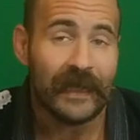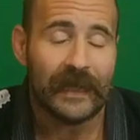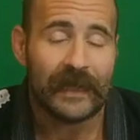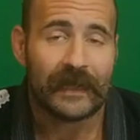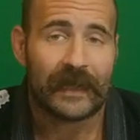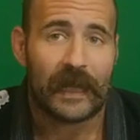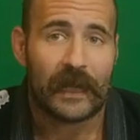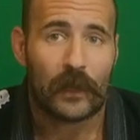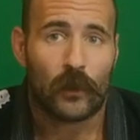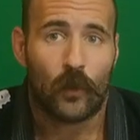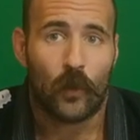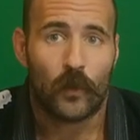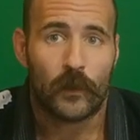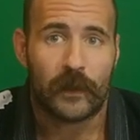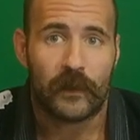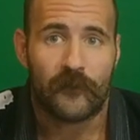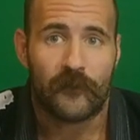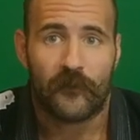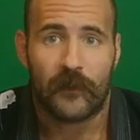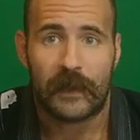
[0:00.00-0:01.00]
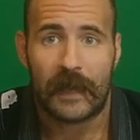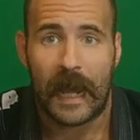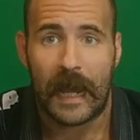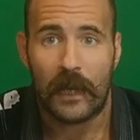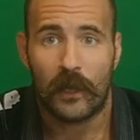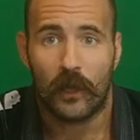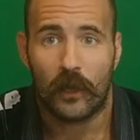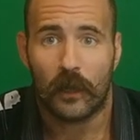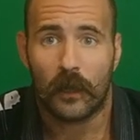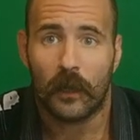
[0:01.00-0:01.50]
and getting caught in the front
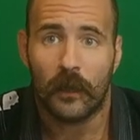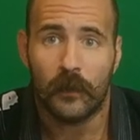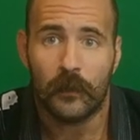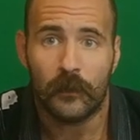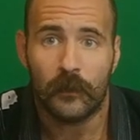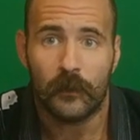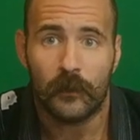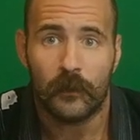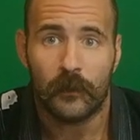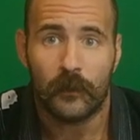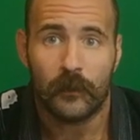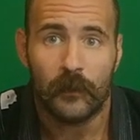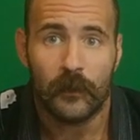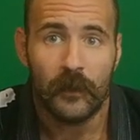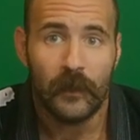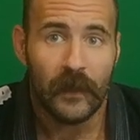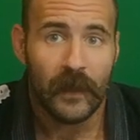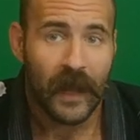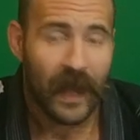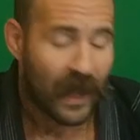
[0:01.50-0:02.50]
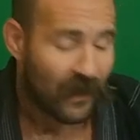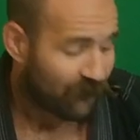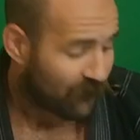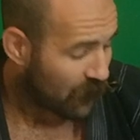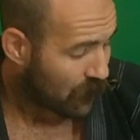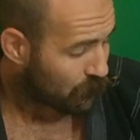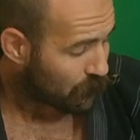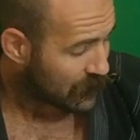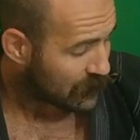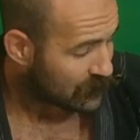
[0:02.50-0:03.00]
headlock, I
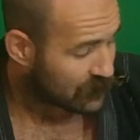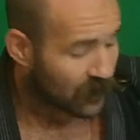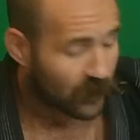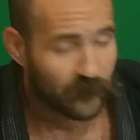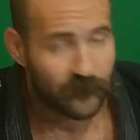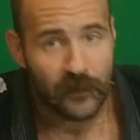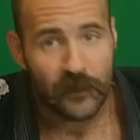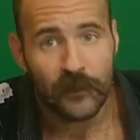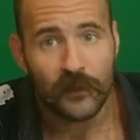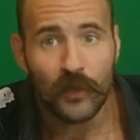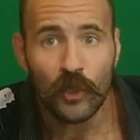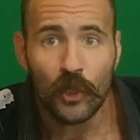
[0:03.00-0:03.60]
find myself